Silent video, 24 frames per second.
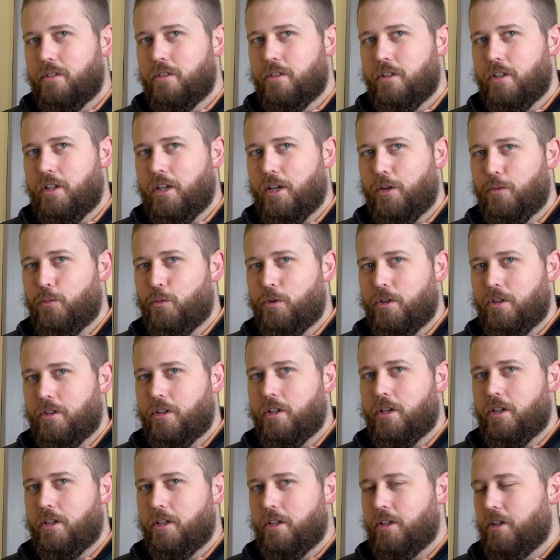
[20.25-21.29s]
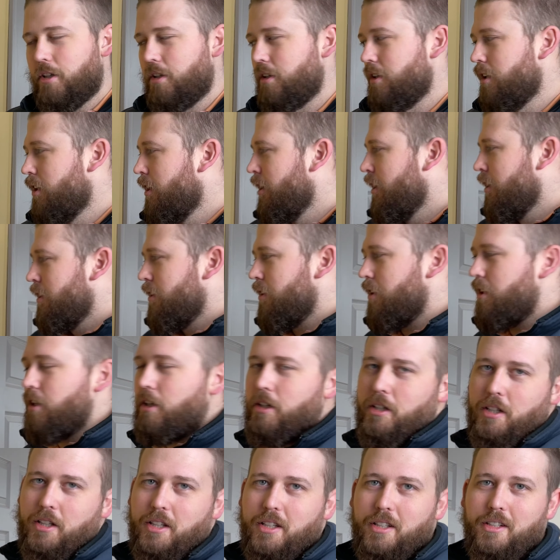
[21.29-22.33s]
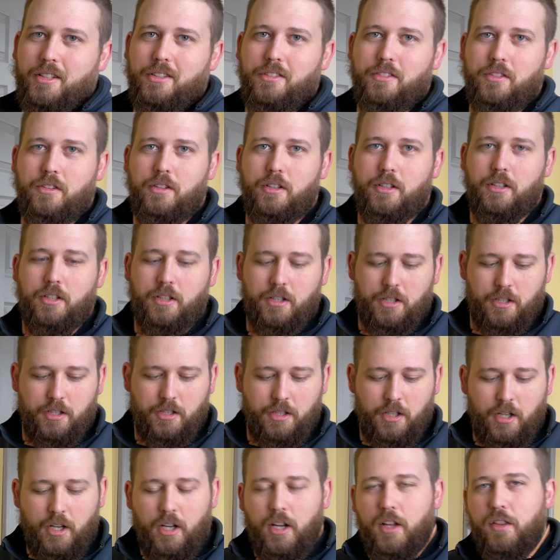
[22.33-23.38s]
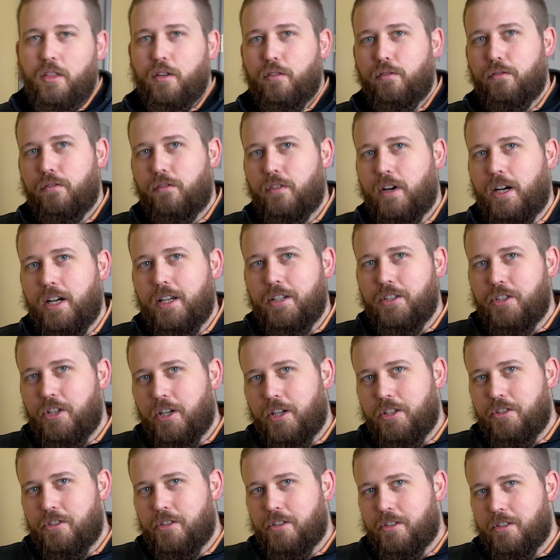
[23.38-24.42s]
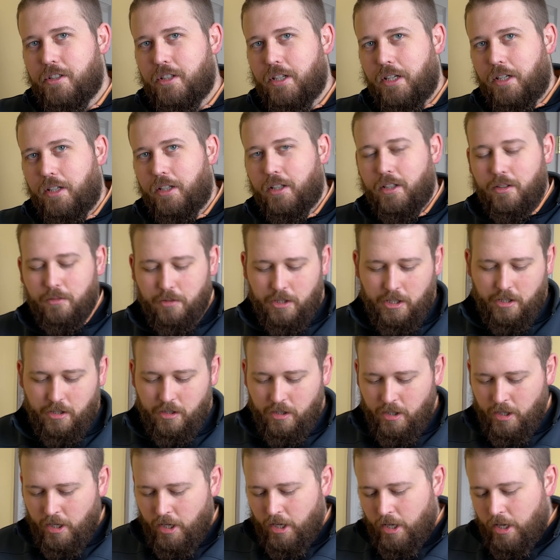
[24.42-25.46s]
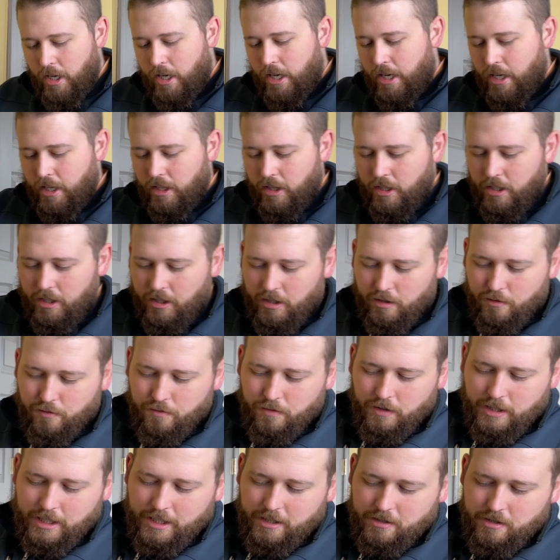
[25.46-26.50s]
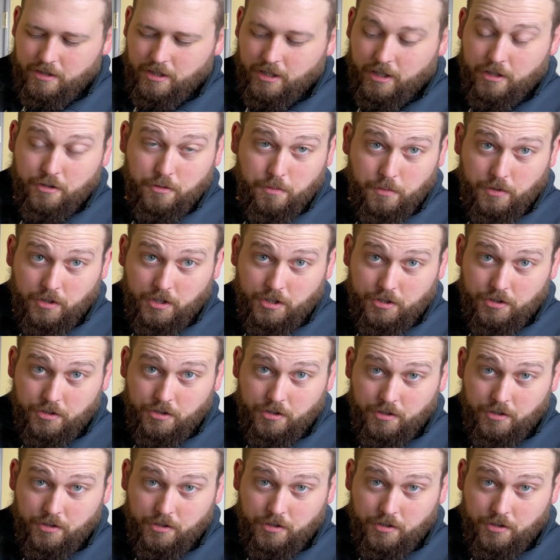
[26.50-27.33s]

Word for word: and one cutting in. The cutting in is the, uh, the fine touches needed. Well, I like a flat sash brush.